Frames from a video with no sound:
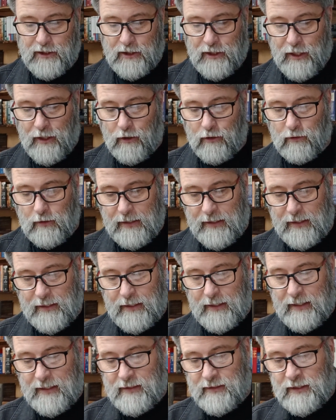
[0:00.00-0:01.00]

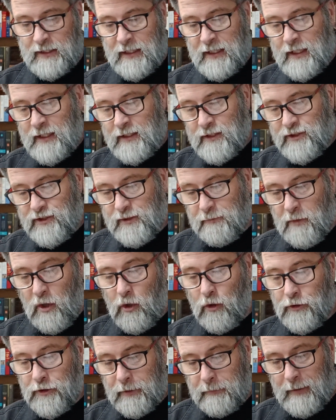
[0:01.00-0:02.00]
in some
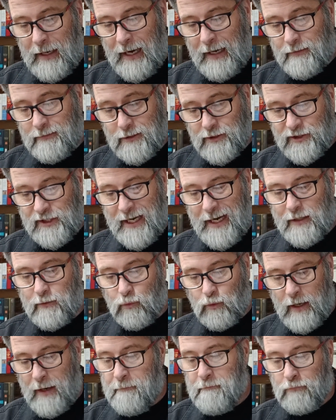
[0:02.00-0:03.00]
older Bibles
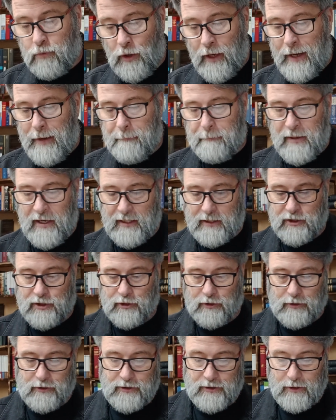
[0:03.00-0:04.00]
had Rembrandt
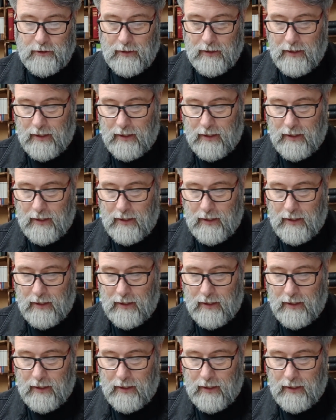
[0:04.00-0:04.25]
pictures.